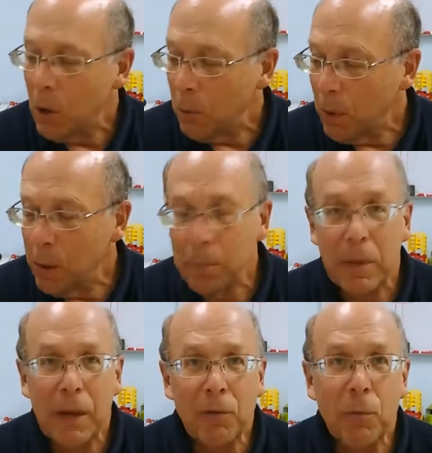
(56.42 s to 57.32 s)
Well,
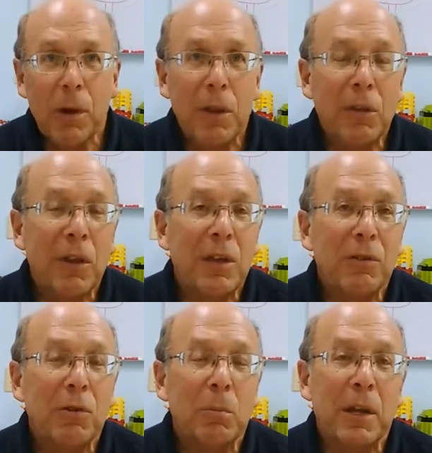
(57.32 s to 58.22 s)
that's one of the
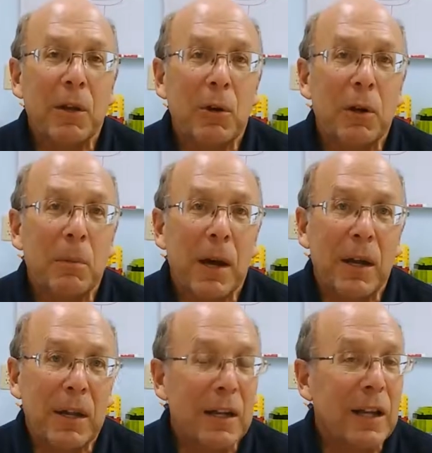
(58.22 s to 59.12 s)
things you'll be learning
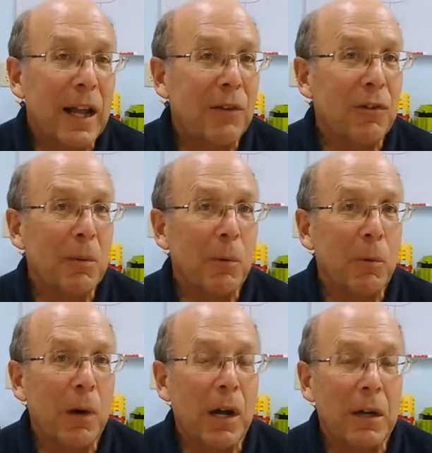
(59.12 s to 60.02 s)
about in class number
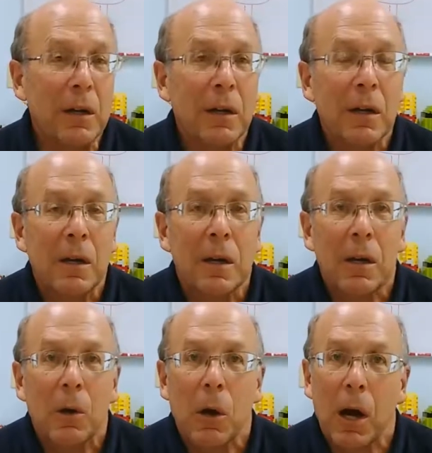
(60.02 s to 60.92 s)
1.
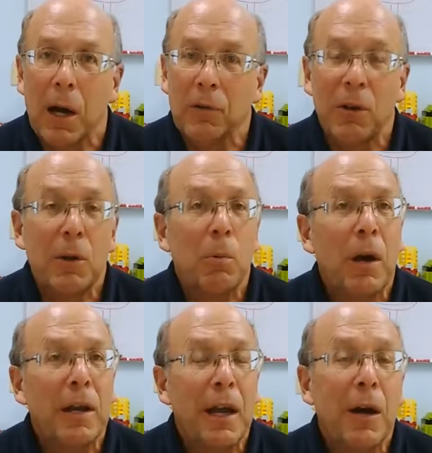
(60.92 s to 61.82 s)
I'll tell you
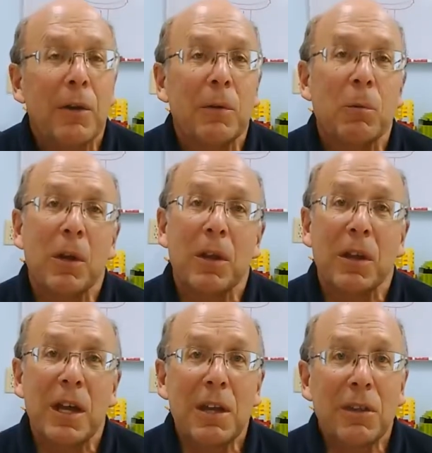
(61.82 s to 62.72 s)
right now that one of the
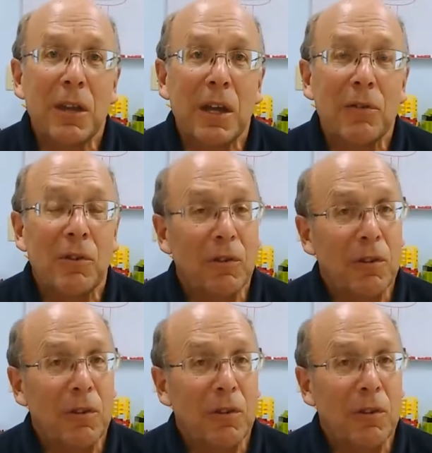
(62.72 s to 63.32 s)
key things is